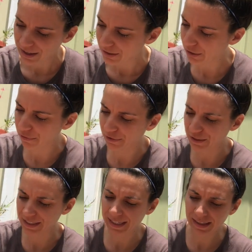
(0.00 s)
So the
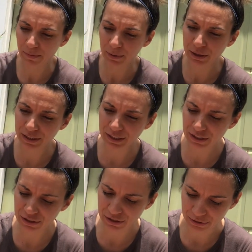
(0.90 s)
first thing that we're going
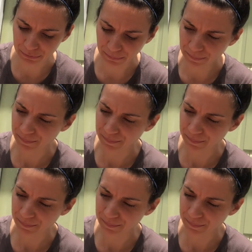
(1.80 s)
to do